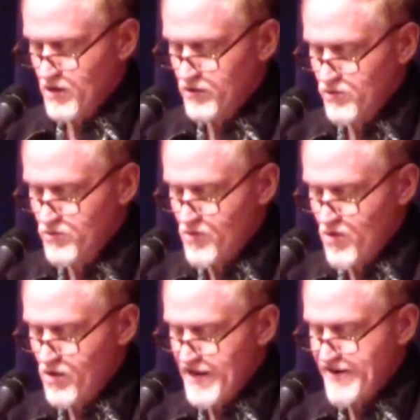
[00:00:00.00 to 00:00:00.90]
alone
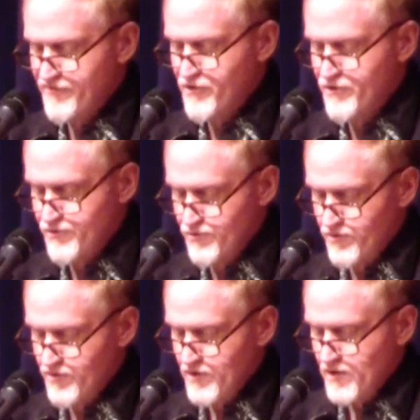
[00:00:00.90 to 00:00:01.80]
all
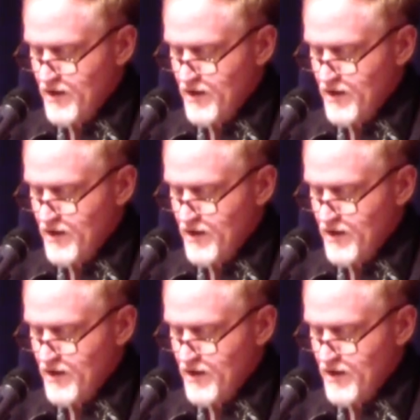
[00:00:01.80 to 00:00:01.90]
afternoon,